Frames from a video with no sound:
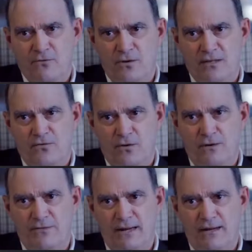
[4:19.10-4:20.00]
transfer
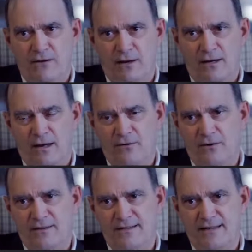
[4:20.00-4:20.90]
of data on
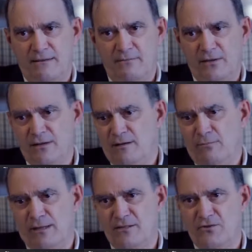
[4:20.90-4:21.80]
110 million
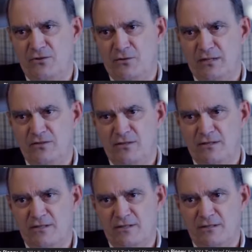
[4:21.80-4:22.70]
plus U.S.
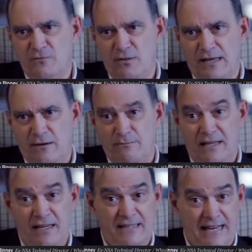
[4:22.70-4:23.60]
citizens without
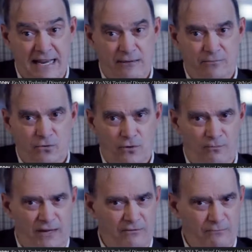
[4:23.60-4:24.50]
being named or
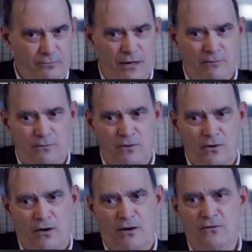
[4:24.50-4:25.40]
given probable
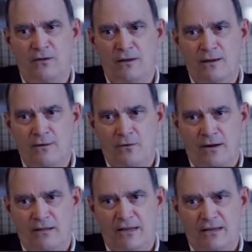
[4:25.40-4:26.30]
cause or
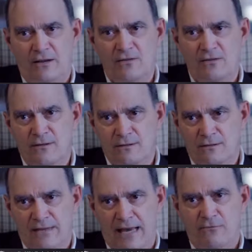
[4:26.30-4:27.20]
anything else.
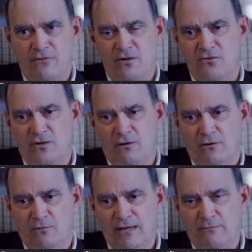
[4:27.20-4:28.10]
That was a
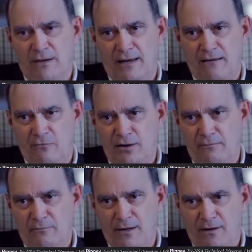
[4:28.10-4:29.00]
general writ
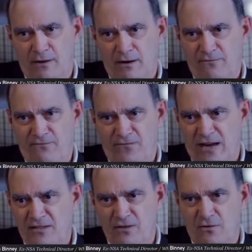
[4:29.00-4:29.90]
written by our
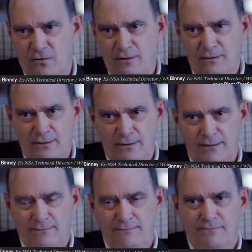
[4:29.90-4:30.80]
FISA court
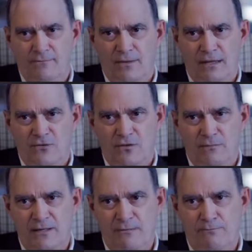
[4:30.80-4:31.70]
that
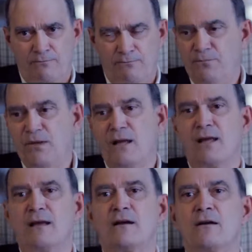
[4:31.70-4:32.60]
should be
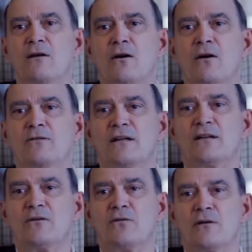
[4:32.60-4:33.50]
called
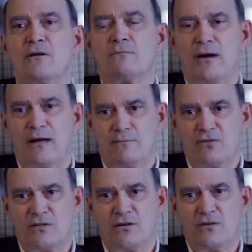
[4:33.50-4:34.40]
into court by
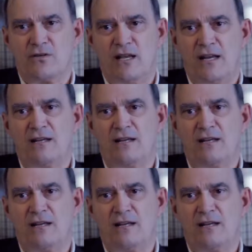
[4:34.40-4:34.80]
themselves and